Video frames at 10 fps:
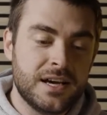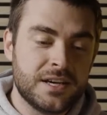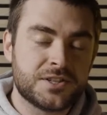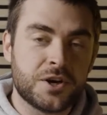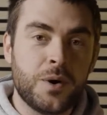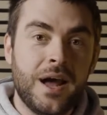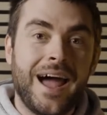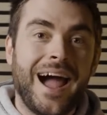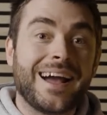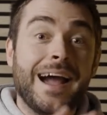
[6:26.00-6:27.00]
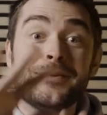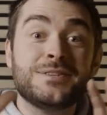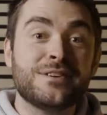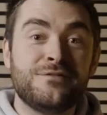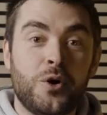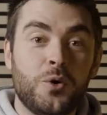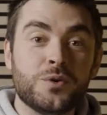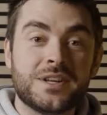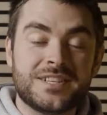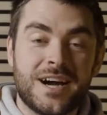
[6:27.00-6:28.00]
So accounting for all
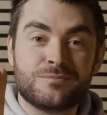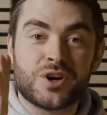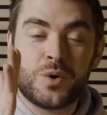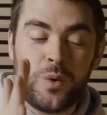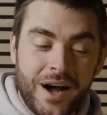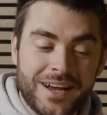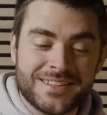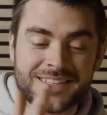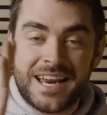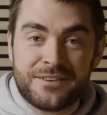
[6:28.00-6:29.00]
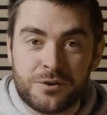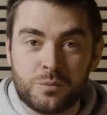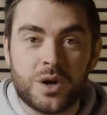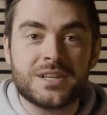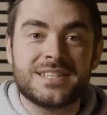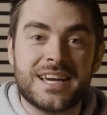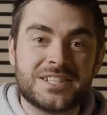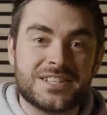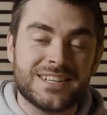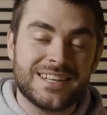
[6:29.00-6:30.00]
the time required to get it from one
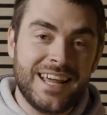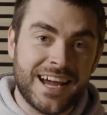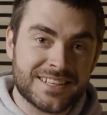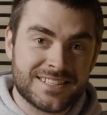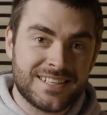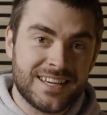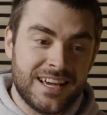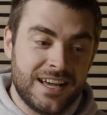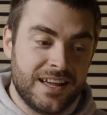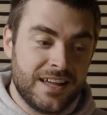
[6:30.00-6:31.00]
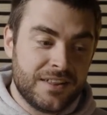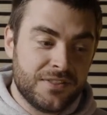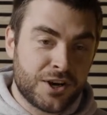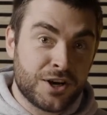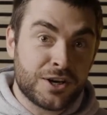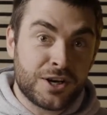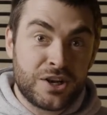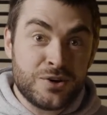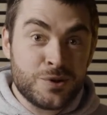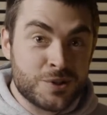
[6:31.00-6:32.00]
stage to the next, the
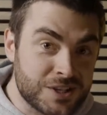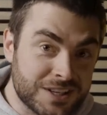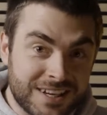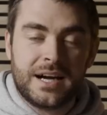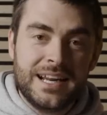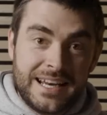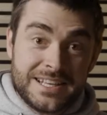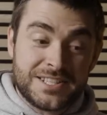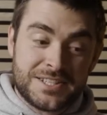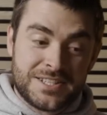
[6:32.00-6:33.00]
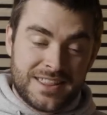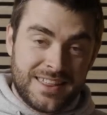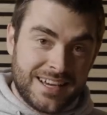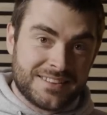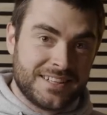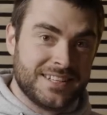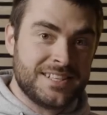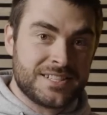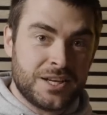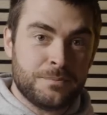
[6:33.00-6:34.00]
conclusion kind of leans us to think that this
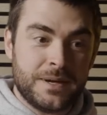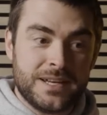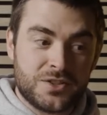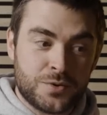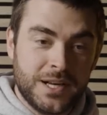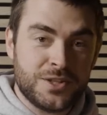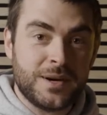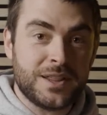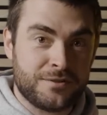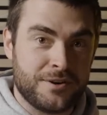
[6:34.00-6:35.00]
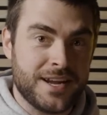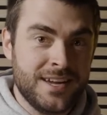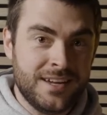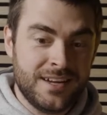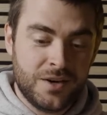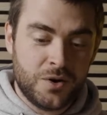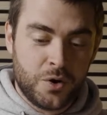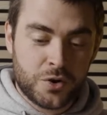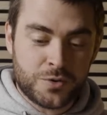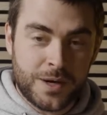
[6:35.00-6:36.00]
is going to be 2023
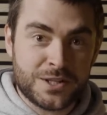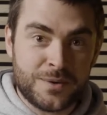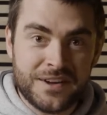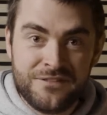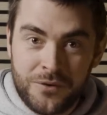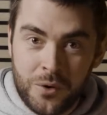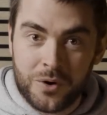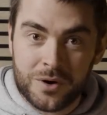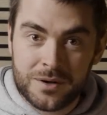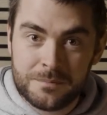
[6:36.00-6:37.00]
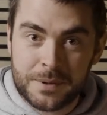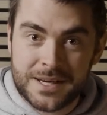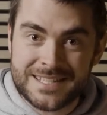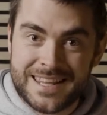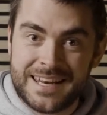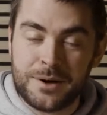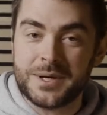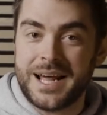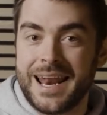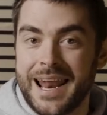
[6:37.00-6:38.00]
or 2024, because then that
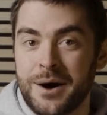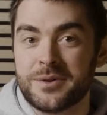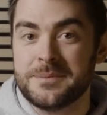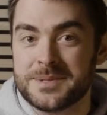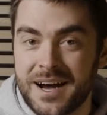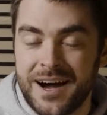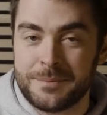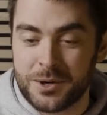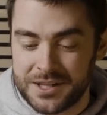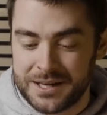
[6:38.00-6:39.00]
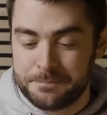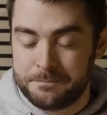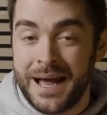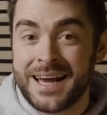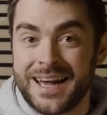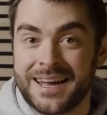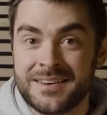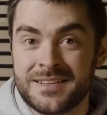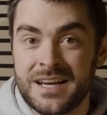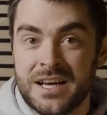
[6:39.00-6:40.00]
would allow them time on the back
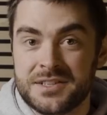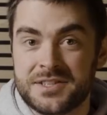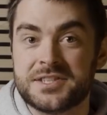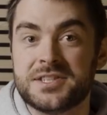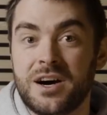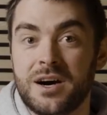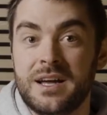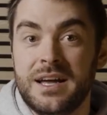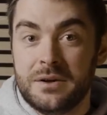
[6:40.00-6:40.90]
end to start